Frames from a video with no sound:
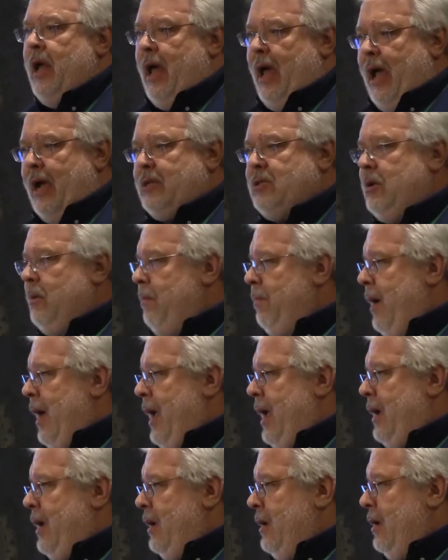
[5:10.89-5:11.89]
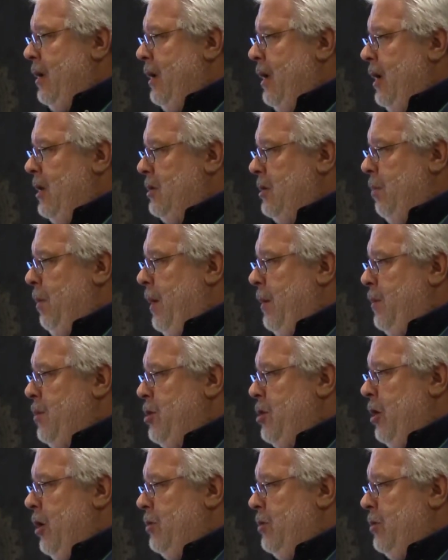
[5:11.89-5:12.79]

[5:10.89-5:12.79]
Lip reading: Exim Bank is the people you